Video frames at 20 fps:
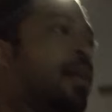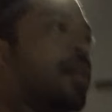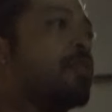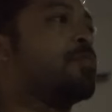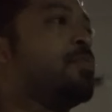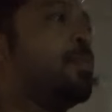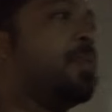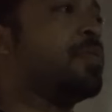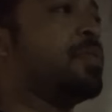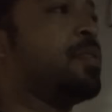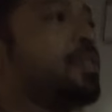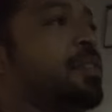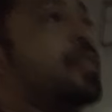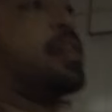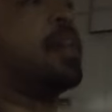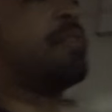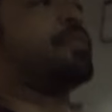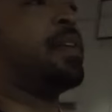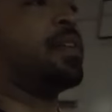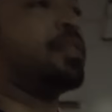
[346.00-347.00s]
because most of the
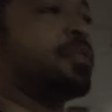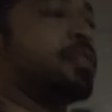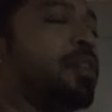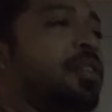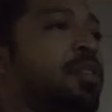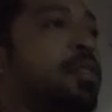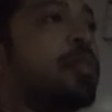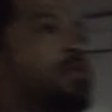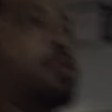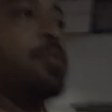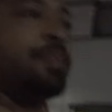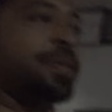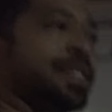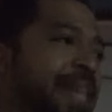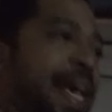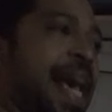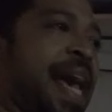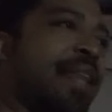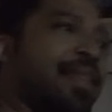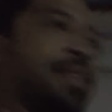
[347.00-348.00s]
stuff I do on YouTube
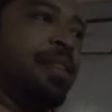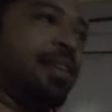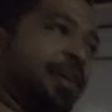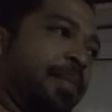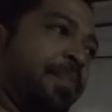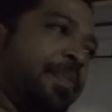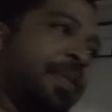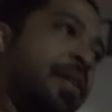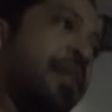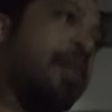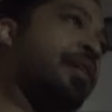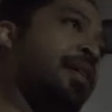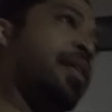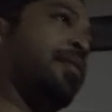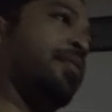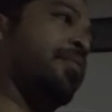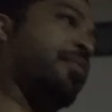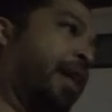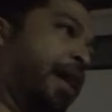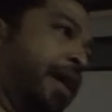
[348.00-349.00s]
is ad-libbed,
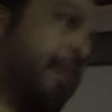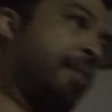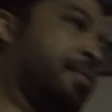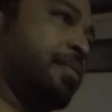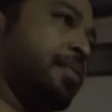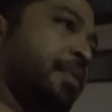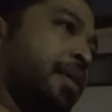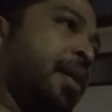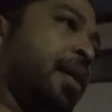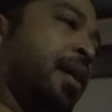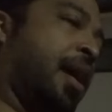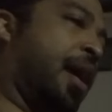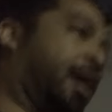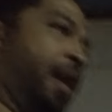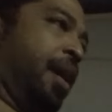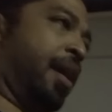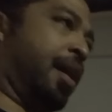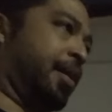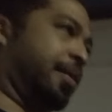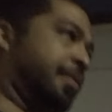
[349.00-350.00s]
right?
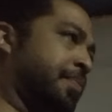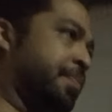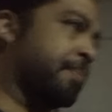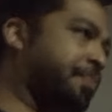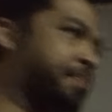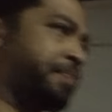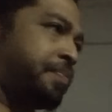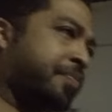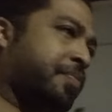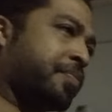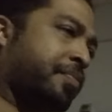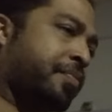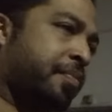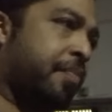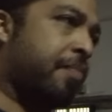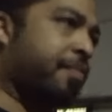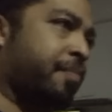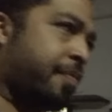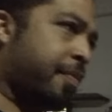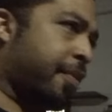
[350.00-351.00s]
And
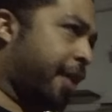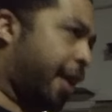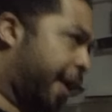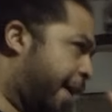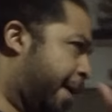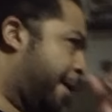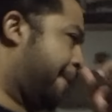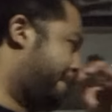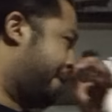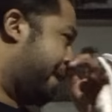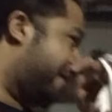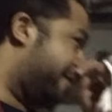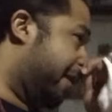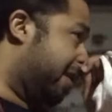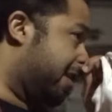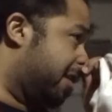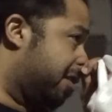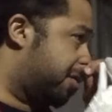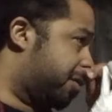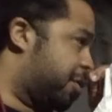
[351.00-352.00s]
even
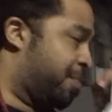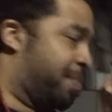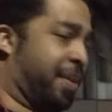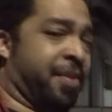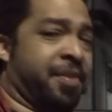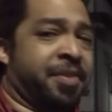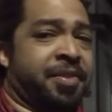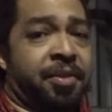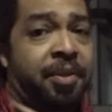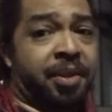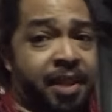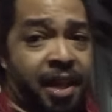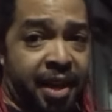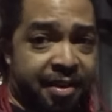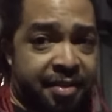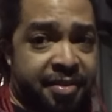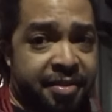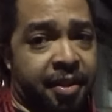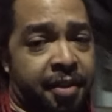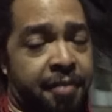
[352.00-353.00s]
YouTubers do a
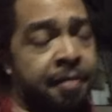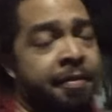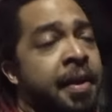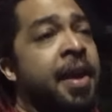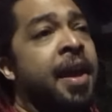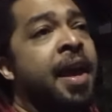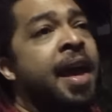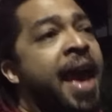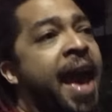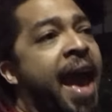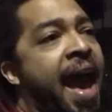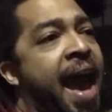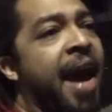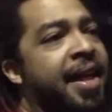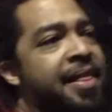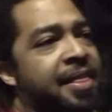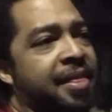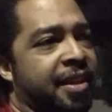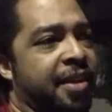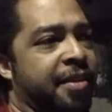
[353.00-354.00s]
lot of stuff
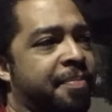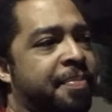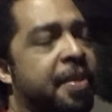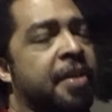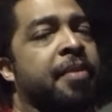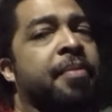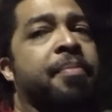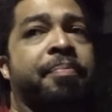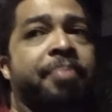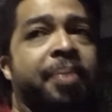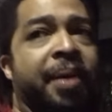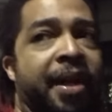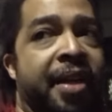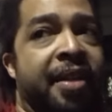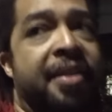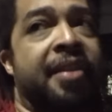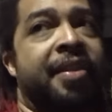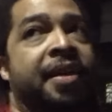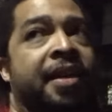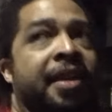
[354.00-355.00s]
ad-libbed.
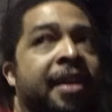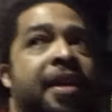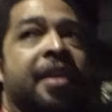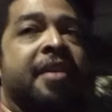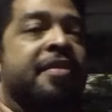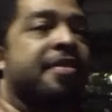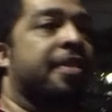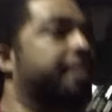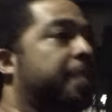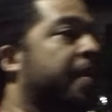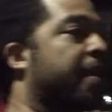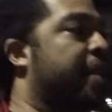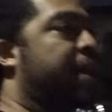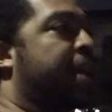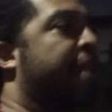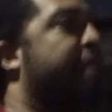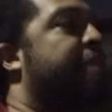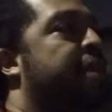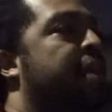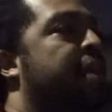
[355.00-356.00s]
But something like